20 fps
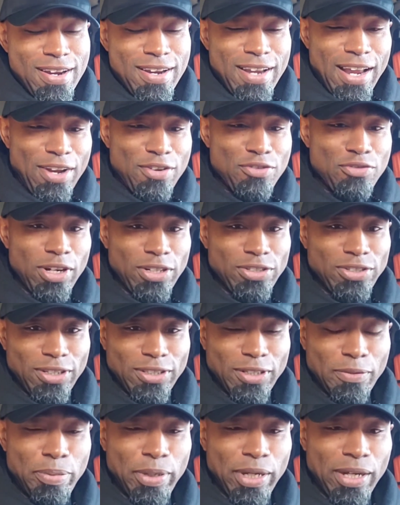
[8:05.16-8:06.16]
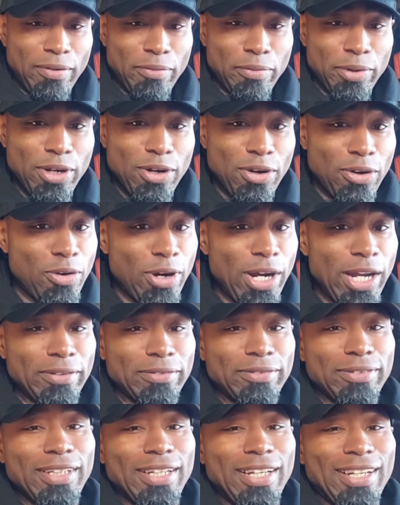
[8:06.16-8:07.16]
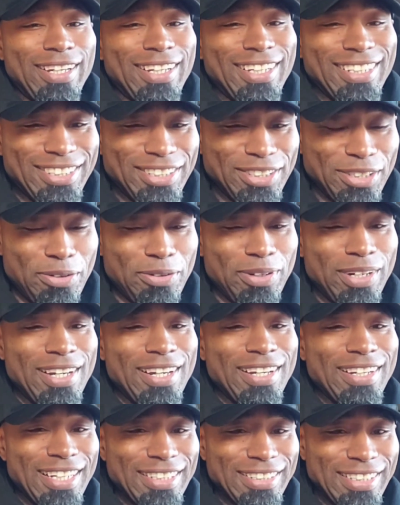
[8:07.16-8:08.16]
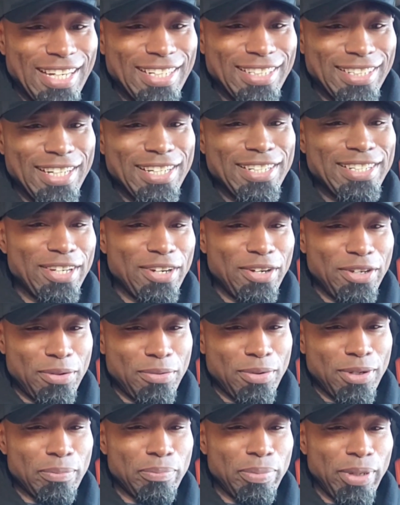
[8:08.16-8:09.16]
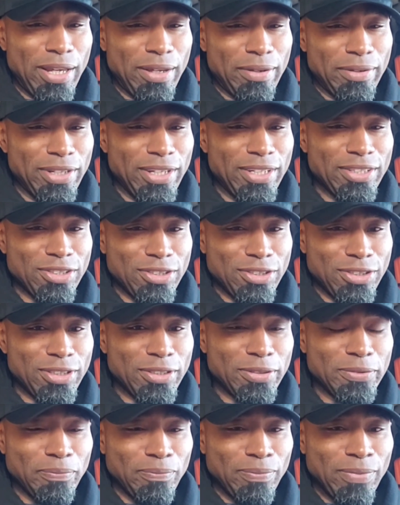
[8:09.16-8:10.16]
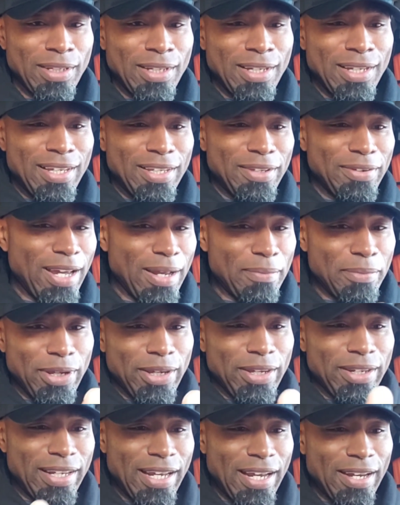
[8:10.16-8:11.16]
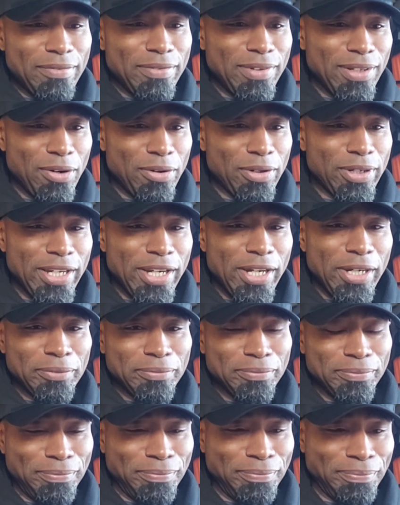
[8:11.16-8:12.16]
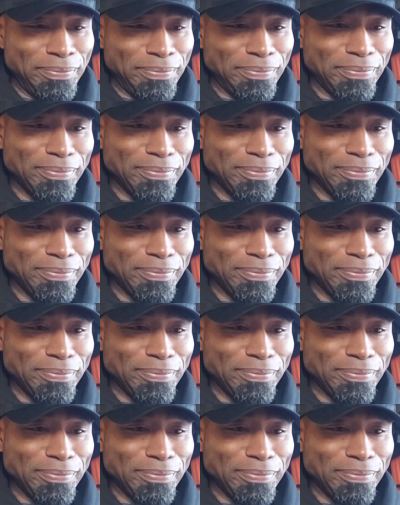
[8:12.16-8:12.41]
The truck starts to pick up real quick. So that's that detail you want to pay attention to. You got to hit that low gear. You